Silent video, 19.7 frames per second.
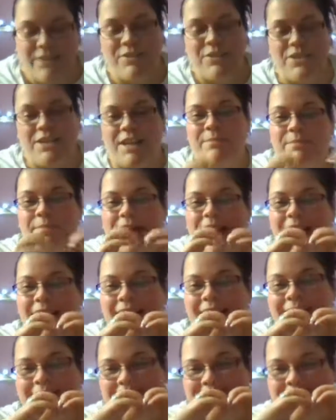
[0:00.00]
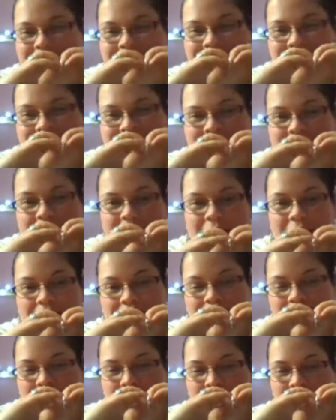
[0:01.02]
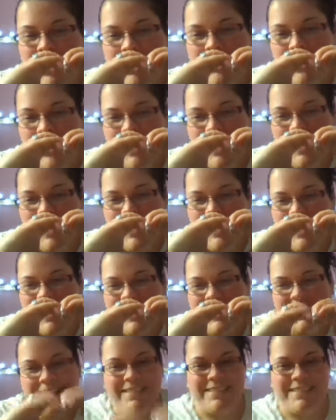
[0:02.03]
you, Chumba. Chumba Queen.